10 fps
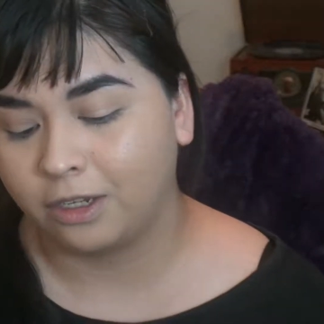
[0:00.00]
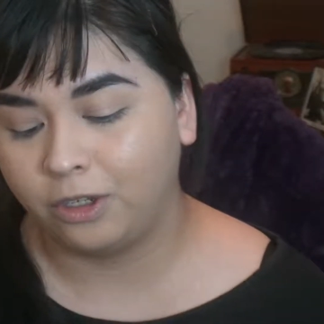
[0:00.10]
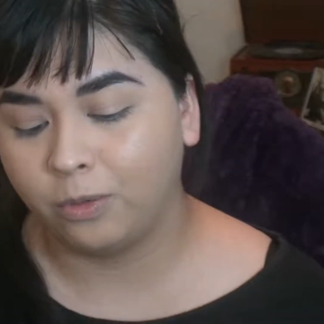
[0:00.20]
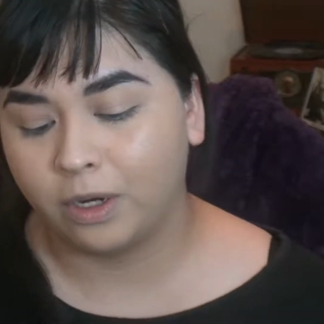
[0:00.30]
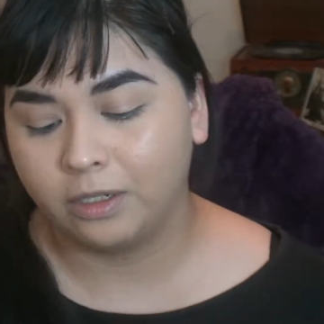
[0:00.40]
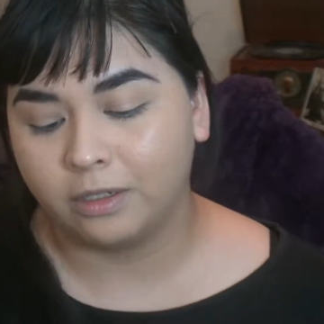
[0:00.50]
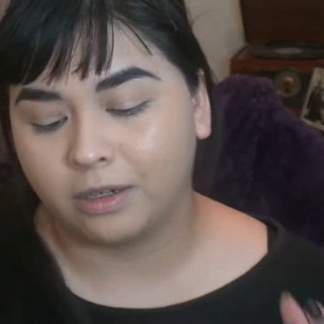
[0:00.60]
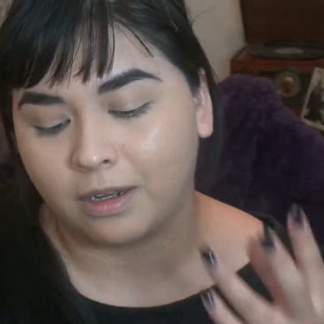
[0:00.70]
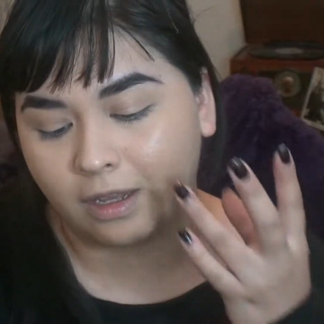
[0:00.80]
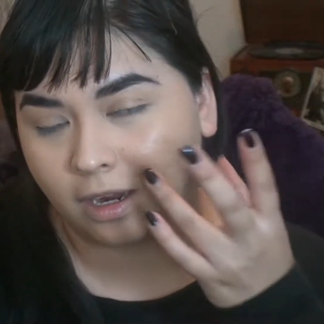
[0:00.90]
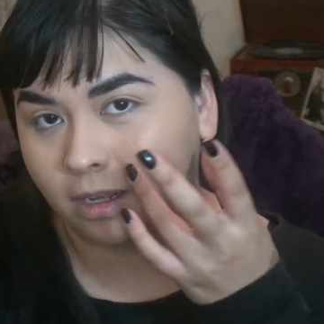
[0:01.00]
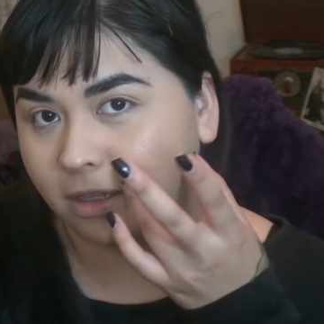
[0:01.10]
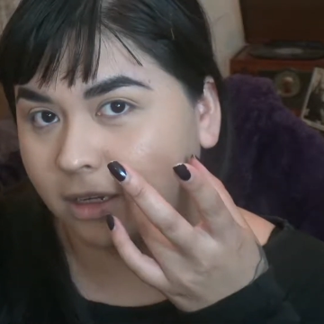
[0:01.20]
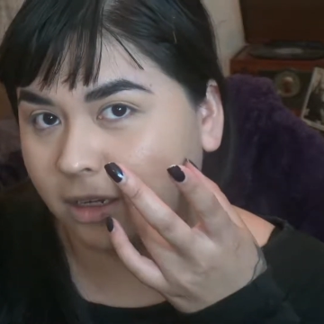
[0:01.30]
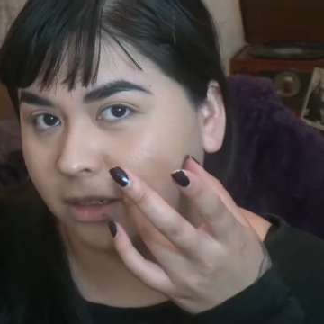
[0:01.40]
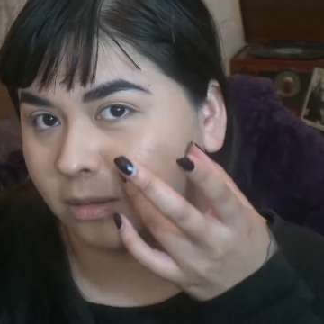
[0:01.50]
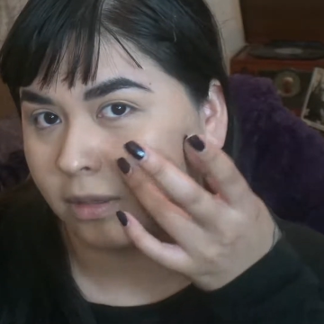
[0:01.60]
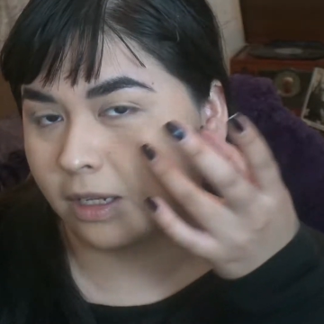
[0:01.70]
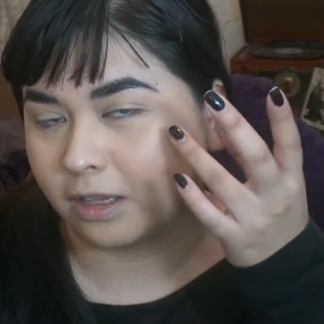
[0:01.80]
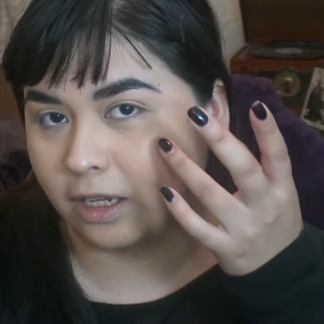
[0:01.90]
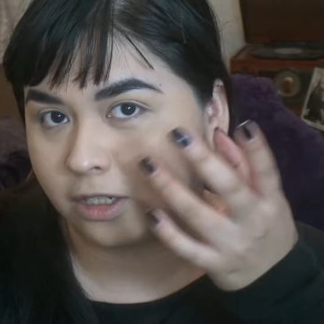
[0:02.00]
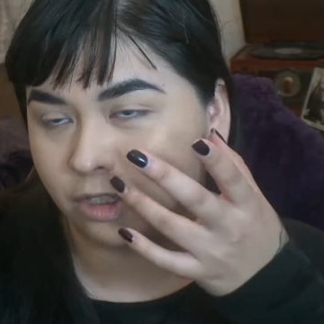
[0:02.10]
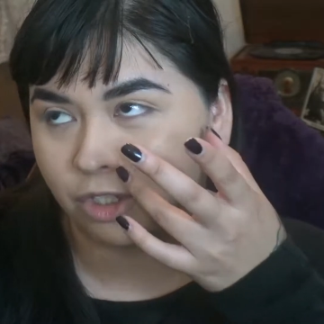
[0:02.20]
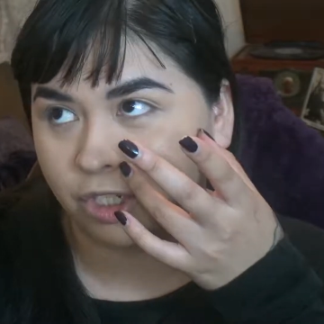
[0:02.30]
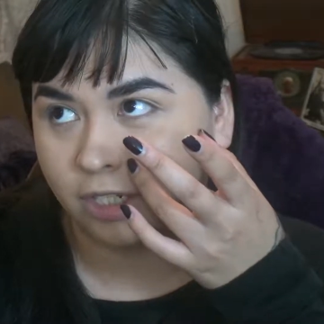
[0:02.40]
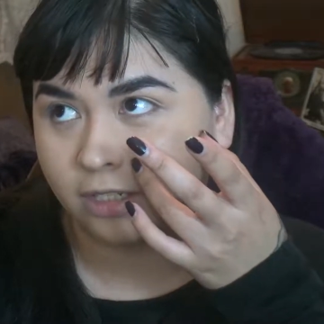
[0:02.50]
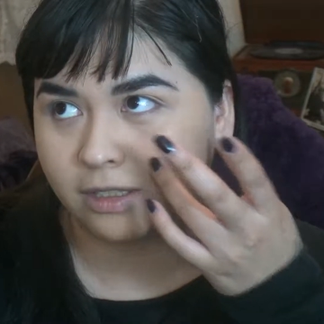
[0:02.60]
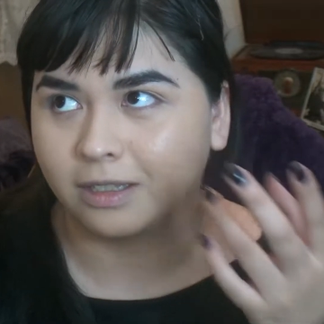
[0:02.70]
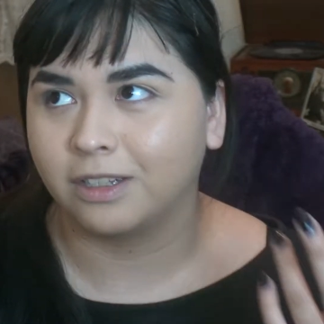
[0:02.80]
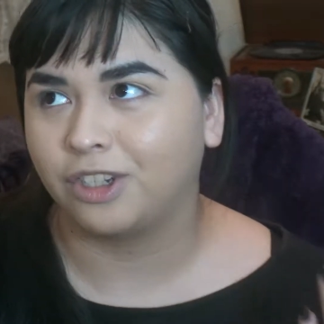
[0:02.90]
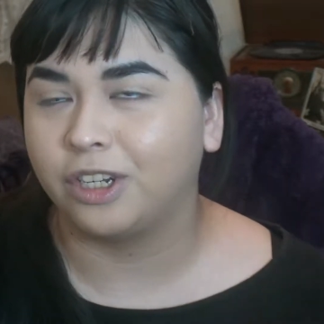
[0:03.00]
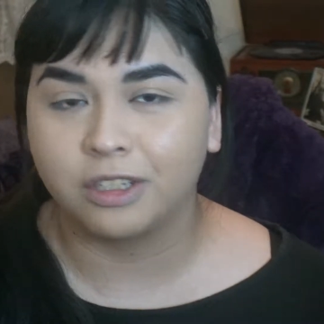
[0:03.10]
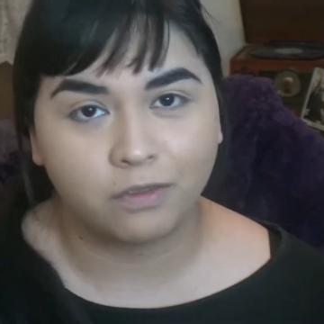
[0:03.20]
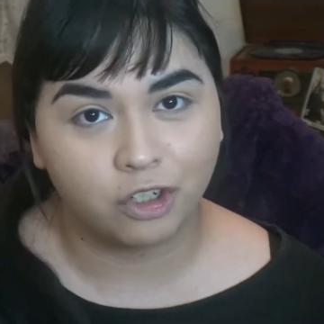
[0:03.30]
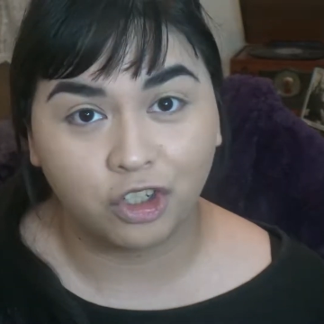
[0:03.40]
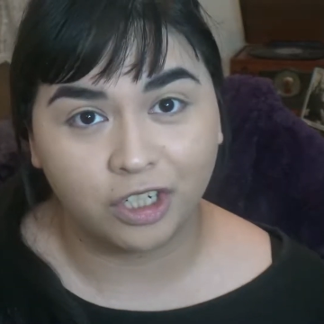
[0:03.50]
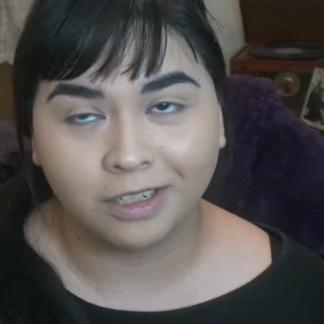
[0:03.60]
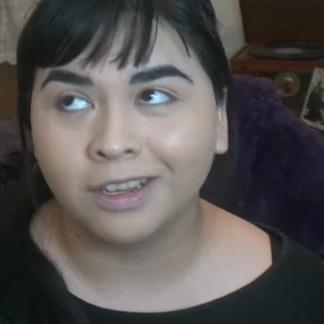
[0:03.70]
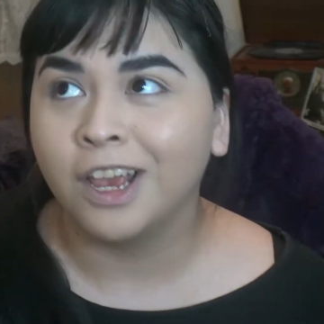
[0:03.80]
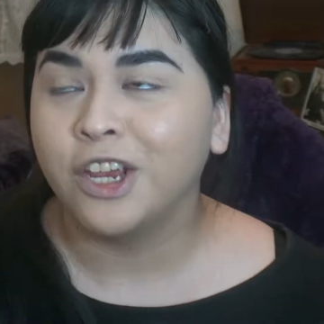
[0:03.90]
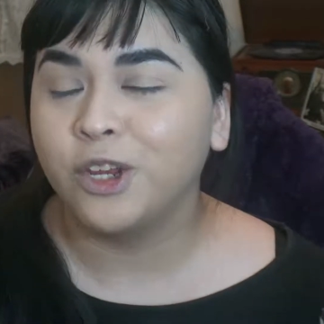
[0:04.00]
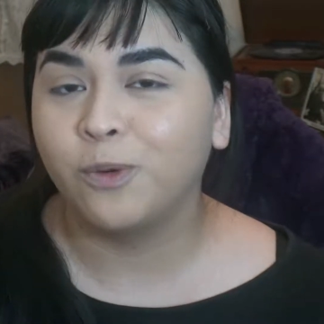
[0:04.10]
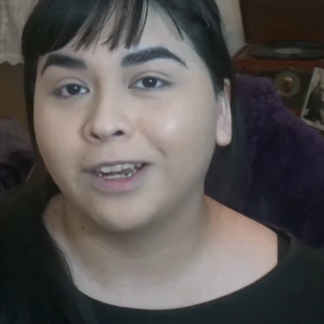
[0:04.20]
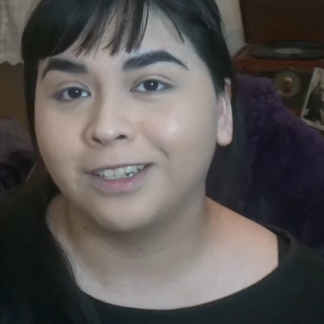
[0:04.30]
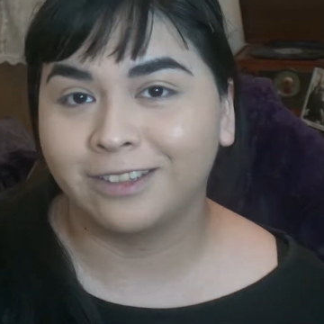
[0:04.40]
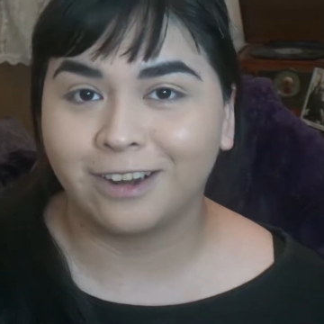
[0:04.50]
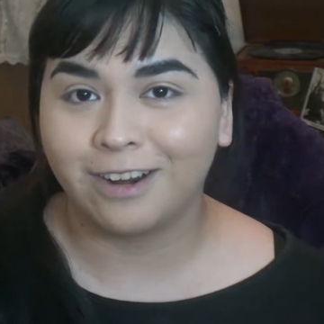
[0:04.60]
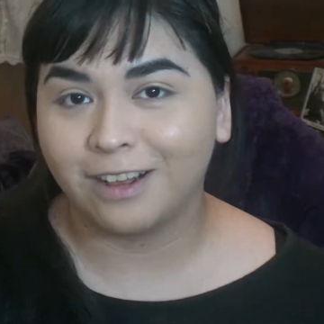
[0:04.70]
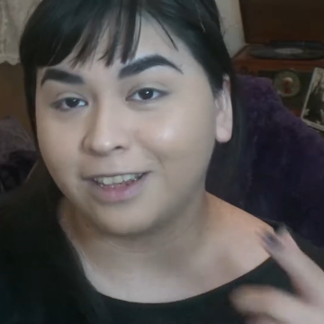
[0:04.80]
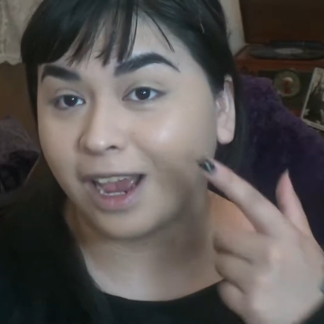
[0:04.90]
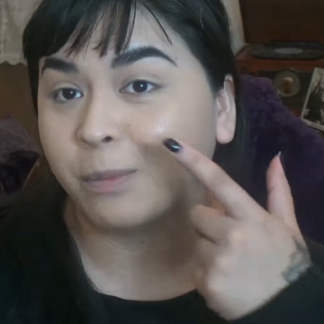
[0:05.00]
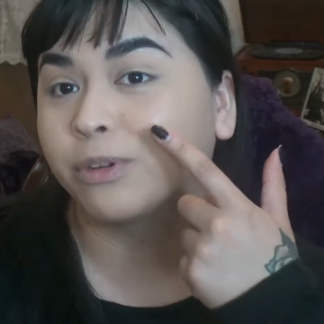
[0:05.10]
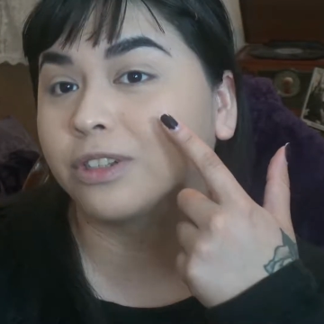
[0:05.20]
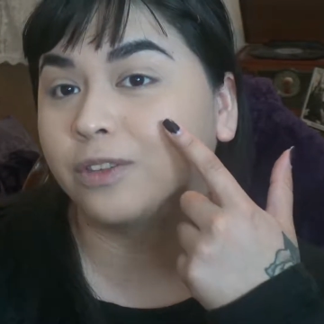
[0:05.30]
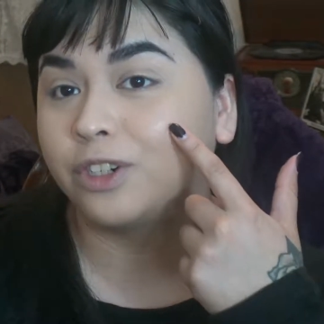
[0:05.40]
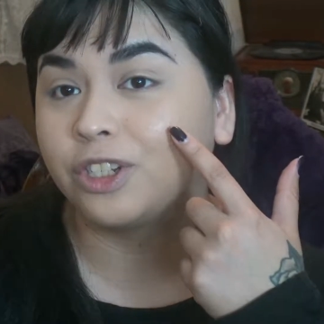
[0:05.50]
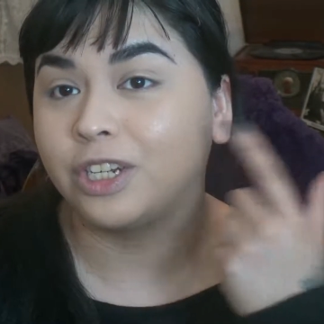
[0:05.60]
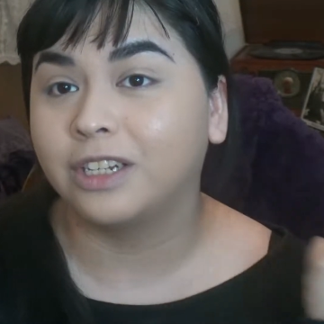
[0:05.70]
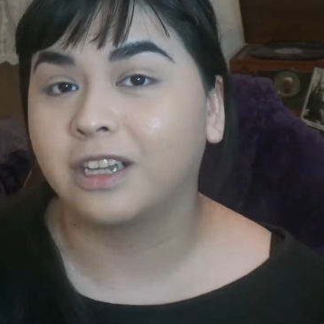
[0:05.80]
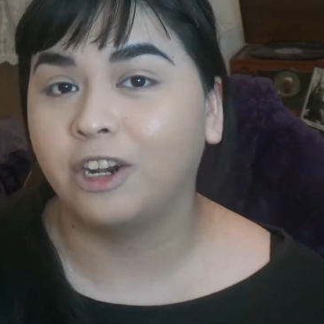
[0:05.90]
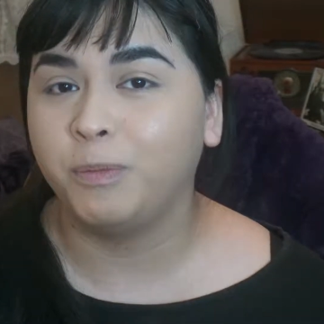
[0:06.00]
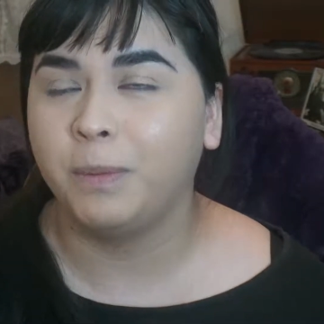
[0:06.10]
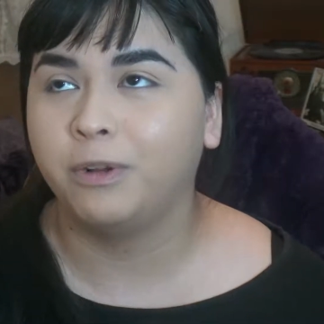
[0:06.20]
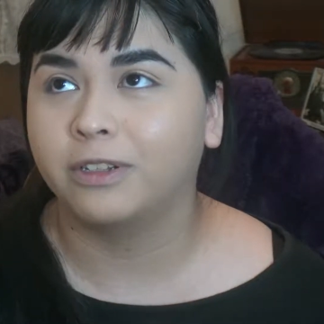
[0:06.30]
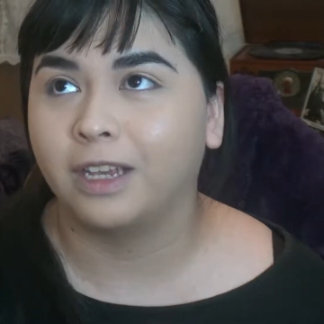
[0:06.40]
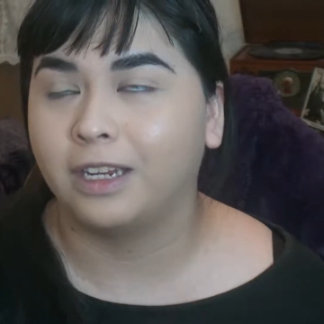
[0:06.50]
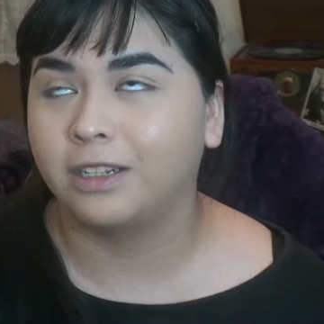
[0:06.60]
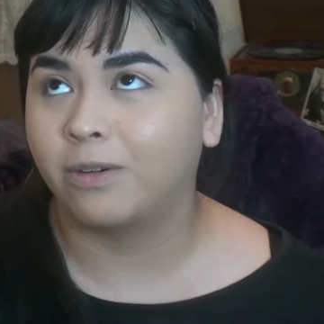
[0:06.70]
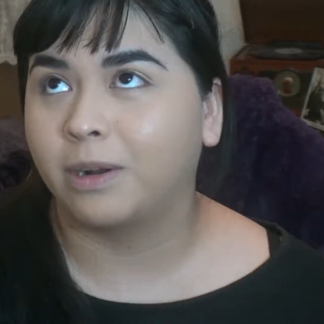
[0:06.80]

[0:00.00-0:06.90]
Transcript: you want to start like on the cheeks of your cheeks. You want to start on the apples of your cheeks. I know people say don't